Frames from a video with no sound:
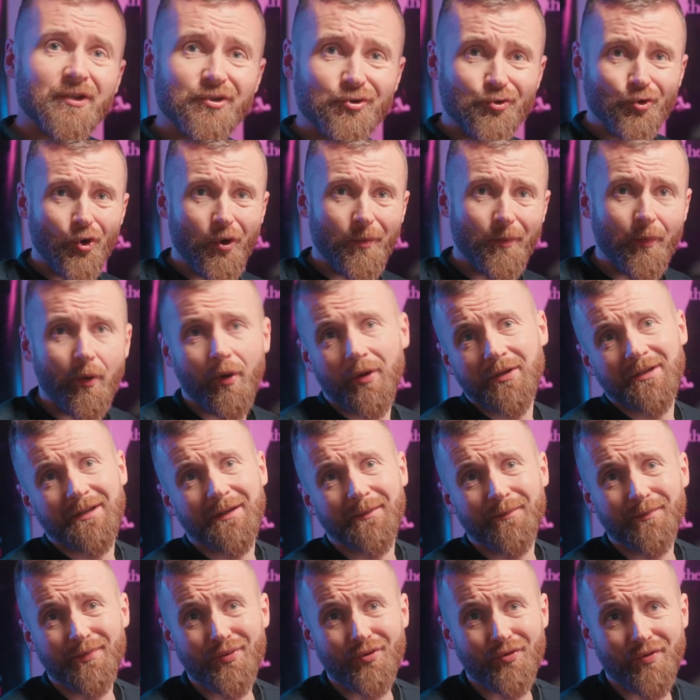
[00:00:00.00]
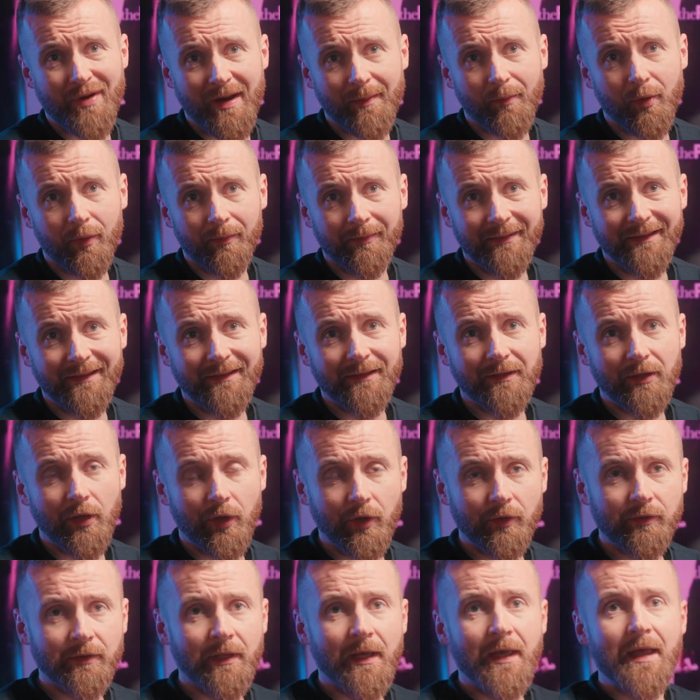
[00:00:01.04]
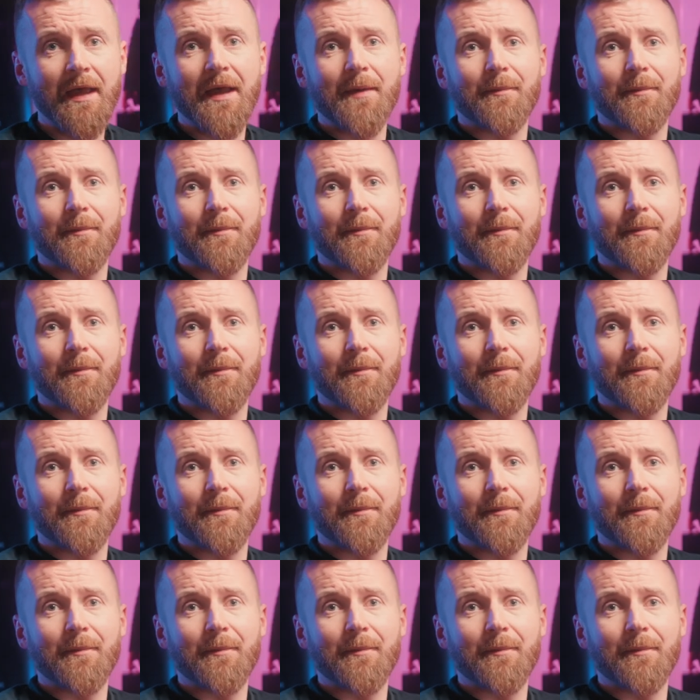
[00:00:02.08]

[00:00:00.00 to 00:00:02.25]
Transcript: Dropbox, probably not,